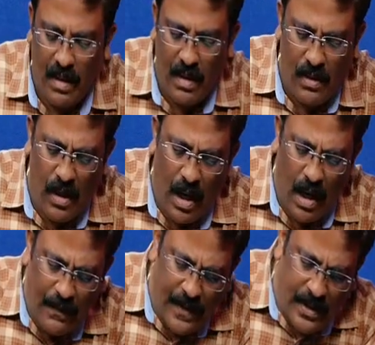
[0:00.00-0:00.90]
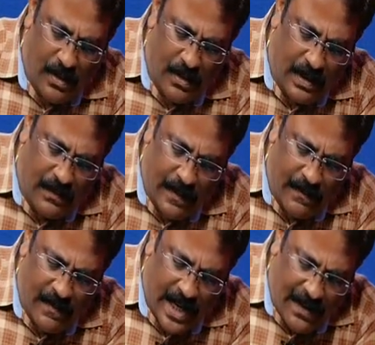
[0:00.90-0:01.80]
So all of us know that
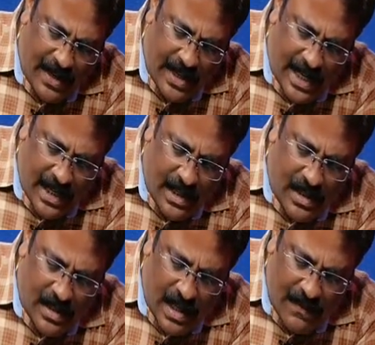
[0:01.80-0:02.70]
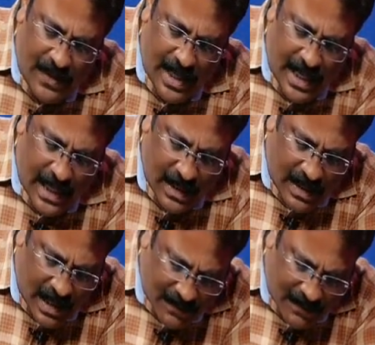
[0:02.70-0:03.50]
from where we are getting this graph, we are getting the graph